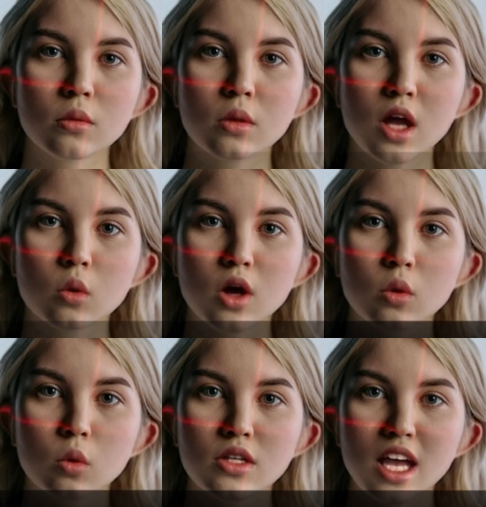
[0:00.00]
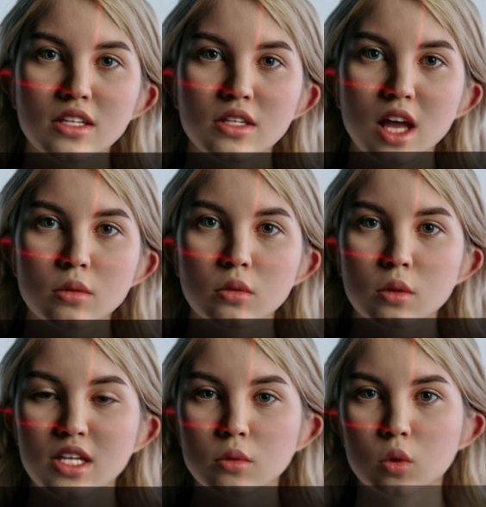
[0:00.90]
P1 was S times
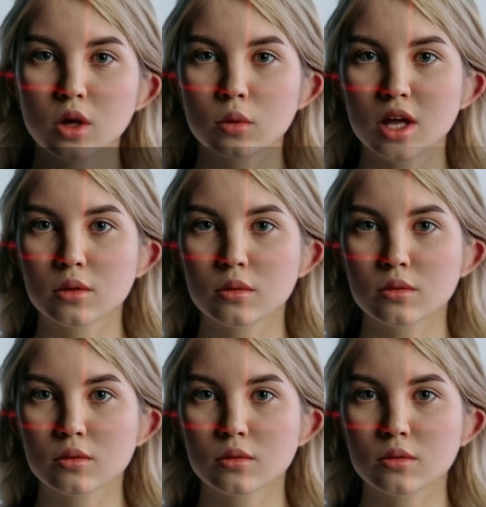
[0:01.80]
base point B,